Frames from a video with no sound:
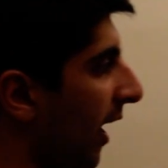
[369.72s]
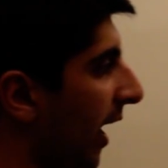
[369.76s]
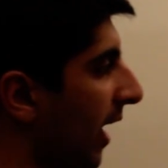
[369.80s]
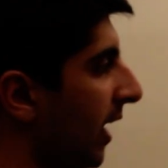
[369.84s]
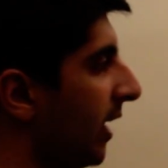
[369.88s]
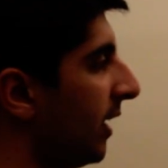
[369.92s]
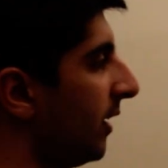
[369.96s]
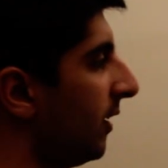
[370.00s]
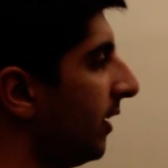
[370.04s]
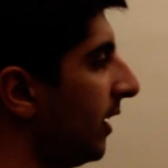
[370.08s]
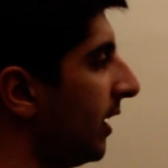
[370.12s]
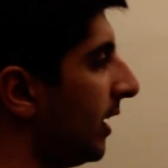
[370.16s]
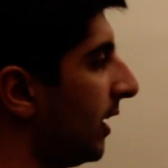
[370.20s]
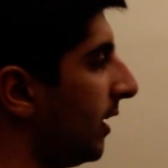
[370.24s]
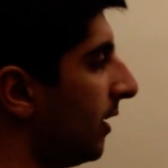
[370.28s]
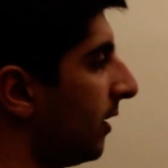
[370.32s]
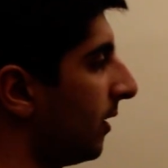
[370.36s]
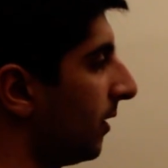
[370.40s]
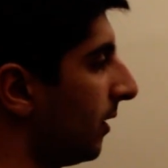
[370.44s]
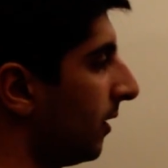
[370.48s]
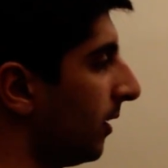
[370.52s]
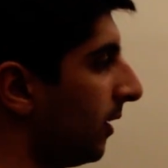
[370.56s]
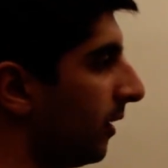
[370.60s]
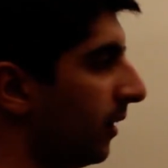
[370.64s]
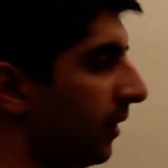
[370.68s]
A D
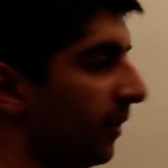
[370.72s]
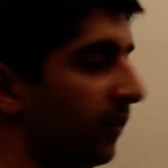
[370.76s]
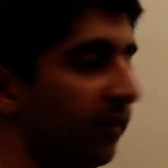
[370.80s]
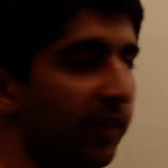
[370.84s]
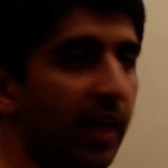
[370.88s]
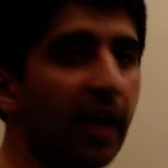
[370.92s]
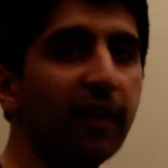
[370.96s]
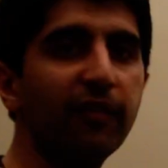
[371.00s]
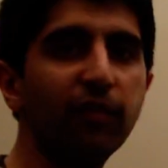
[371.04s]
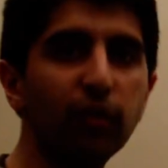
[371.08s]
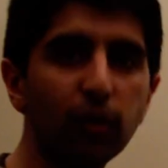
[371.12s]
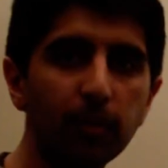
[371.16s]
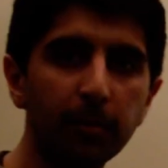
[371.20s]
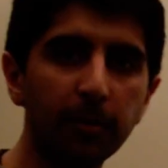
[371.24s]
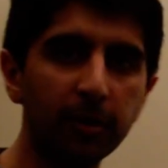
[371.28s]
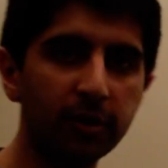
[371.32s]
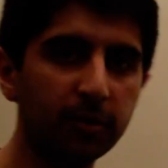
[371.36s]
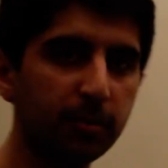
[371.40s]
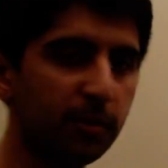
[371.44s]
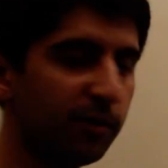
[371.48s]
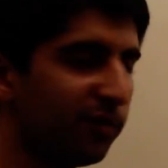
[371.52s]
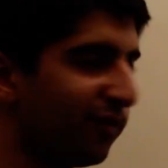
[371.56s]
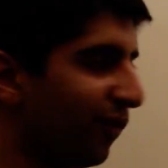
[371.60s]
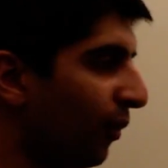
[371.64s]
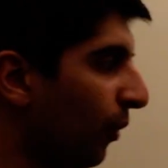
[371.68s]
therefore must
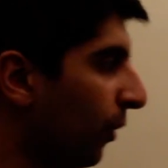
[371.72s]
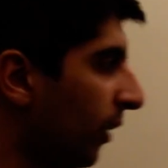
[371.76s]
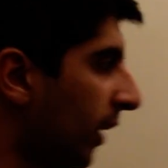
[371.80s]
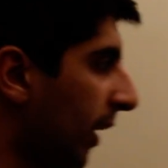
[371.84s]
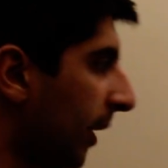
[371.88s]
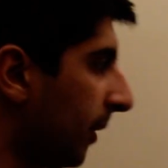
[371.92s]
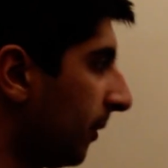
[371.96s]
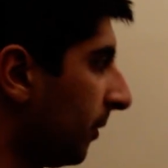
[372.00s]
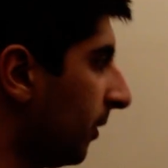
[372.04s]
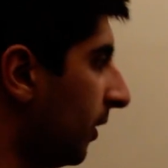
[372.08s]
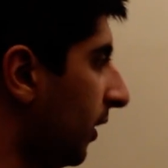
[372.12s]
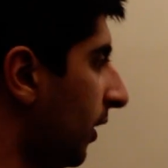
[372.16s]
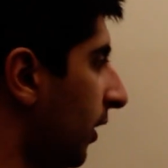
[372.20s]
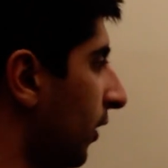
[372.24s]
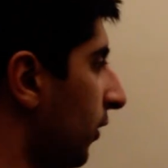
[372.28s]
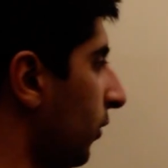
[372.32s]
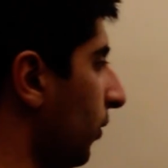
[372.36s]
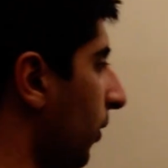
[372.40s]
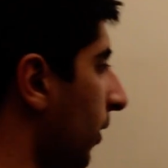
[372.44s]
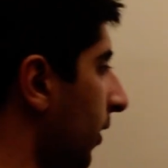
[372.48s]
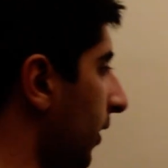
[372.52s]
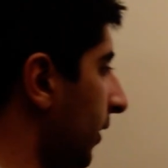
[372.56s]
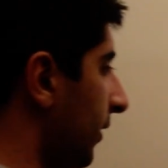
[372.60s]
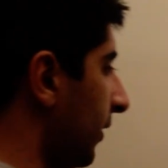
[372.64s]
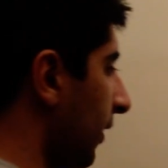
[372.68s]
be falling. So
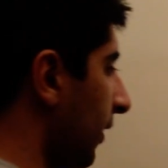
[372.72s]
on a